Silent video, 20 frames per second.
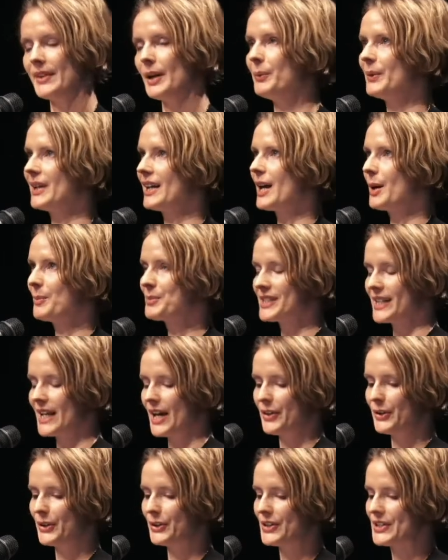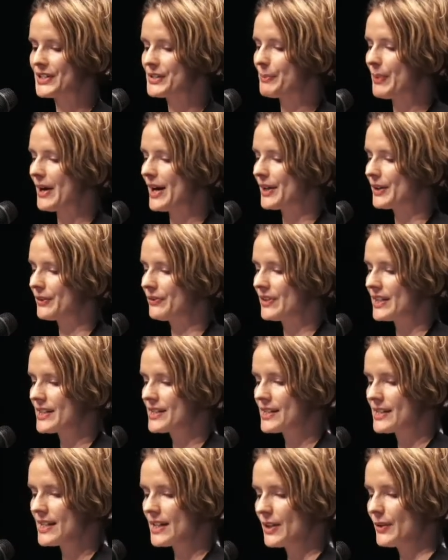that we come together as part of
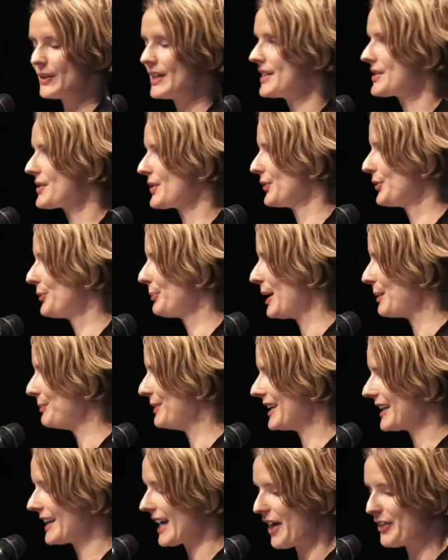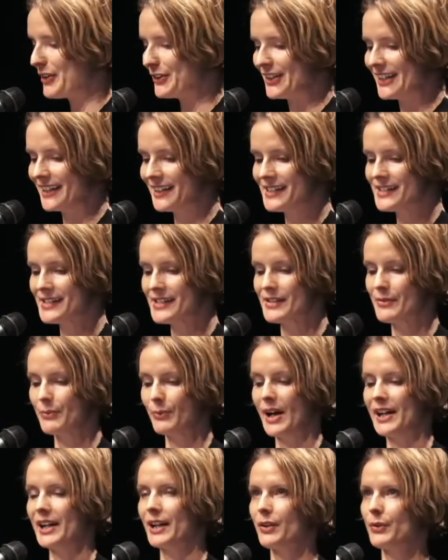this series of public gatherings
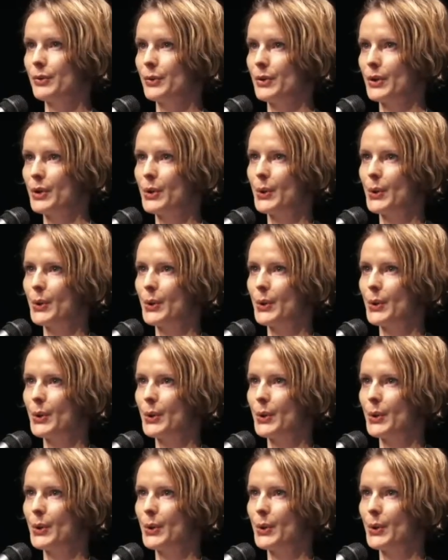running through the